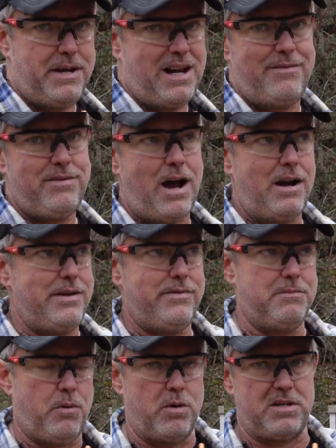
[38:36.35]
And I've got
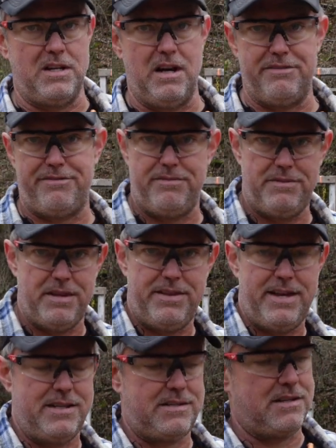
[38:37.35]
even more stuff than
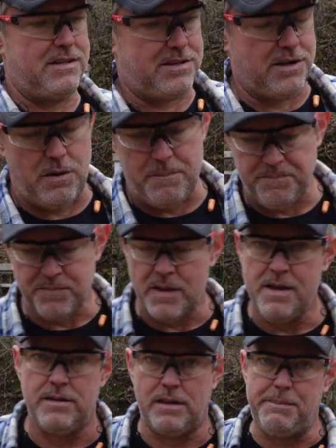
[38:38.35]
this, so
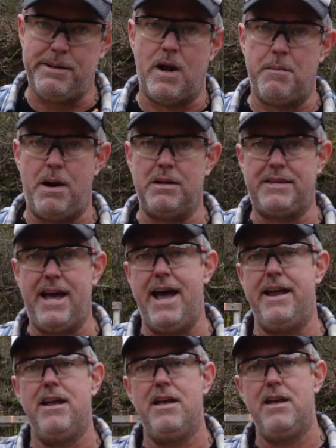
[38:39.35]
let me know about that.